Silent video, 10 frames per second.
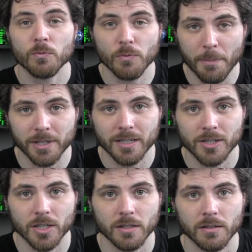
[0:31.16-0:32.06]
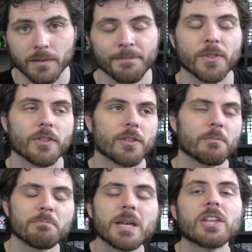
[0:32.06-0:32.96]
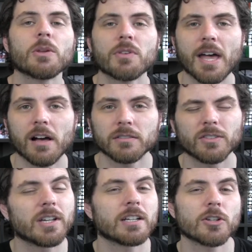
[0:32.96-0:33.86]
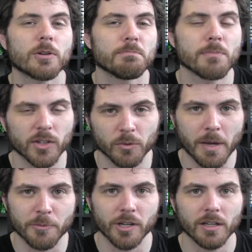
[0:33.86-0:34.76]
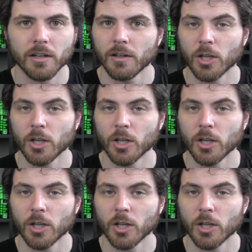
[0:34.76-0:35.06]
Repetition. The big thing with Algs is to get into your muscle memory.